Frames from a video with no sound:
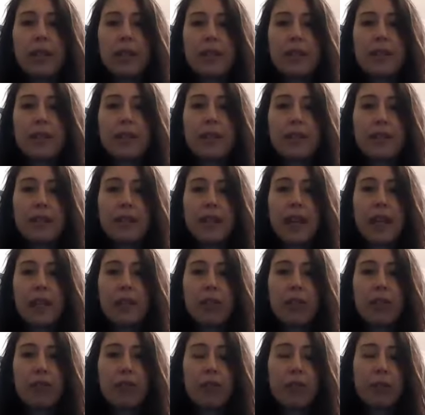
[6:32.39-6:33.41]
And this,
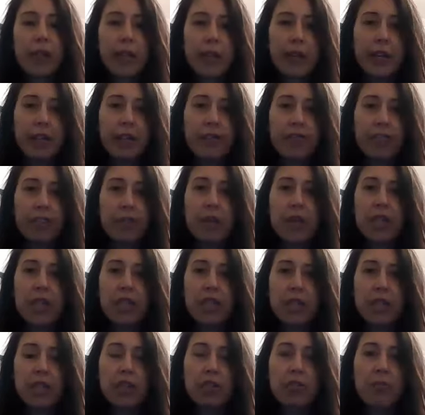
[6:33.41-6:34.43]
instead of creating
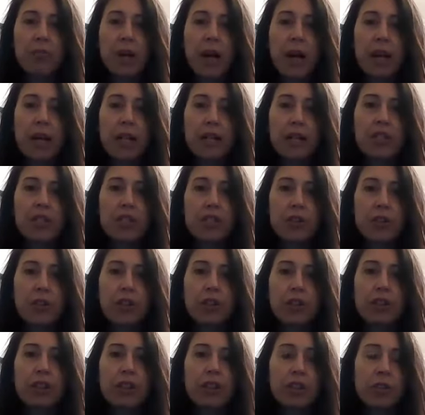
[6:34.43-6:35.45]
inflammation in your body and
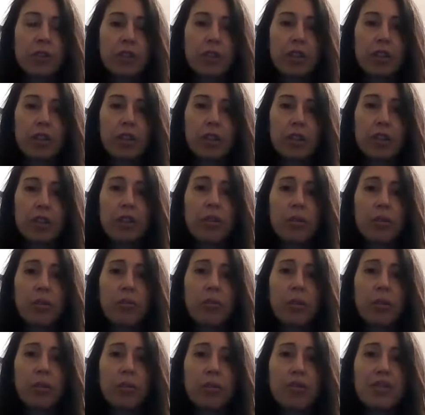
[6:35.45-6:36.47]
triggering your hunger
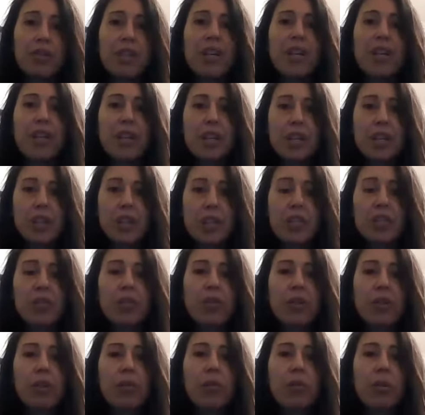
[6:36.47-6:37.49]
hormones, it's
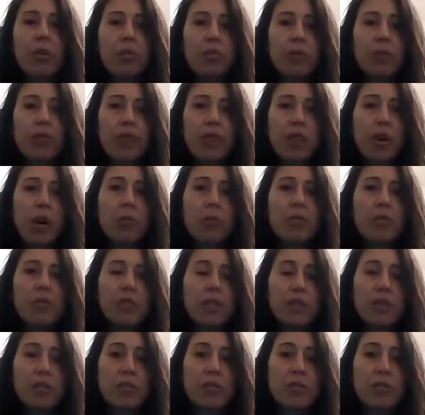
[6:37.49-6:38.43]
going to work with the opposite.